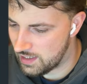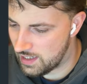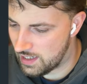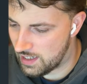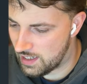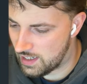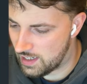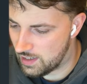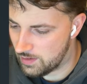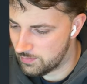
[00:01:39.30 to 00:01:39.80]

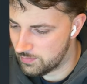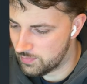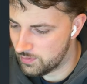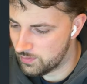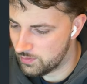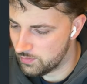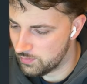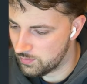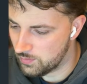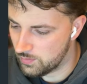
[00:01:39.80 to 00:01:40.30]
app
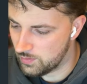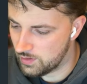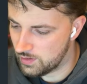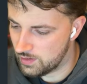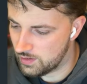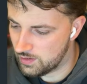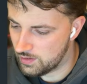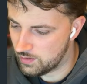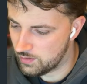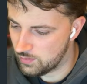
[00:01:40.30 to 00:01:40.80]

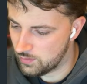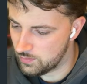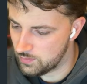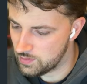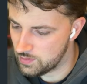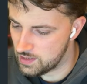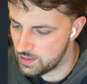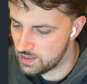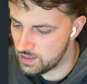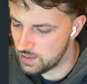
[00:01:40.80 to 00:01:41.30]
where
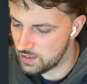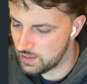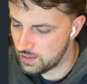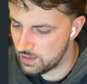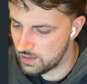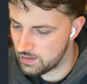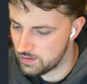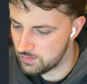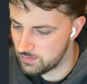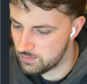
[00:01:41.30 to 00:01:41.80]
we
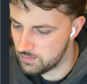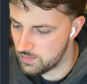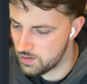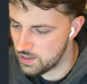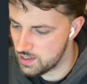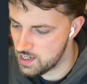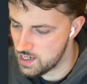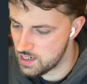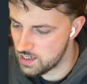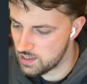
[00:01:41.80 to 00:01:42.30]
can
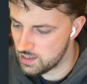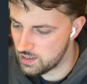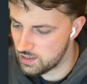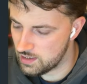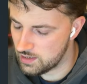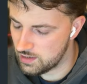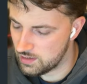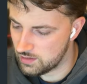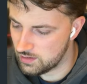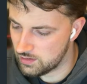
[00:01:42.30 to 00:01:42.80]
make
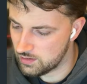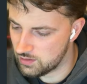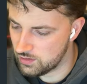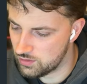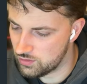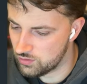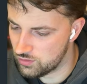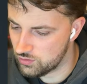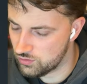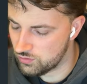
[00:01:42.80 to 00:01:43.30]
and
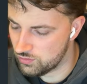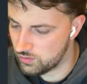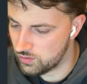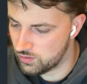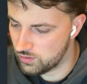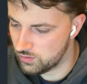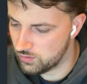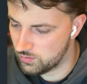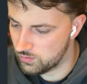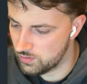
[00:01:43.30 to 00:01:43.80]

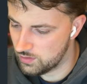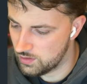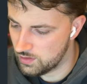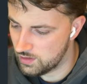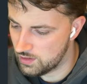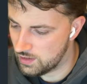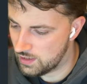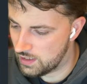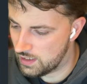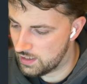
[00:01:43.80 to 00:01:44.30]
control
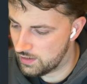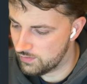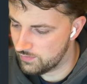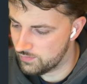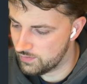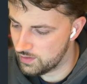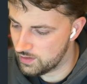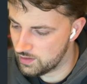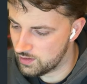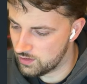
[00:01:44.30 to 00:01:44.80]

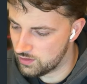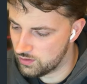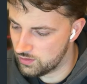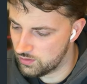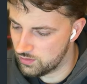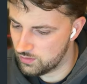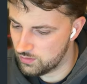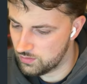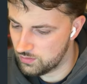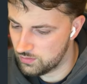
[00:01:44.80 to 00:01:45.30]

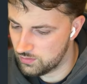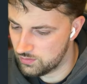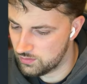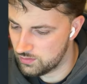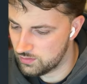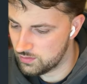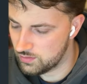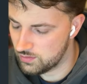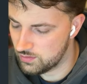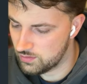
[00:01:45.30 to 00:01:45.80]
FAQs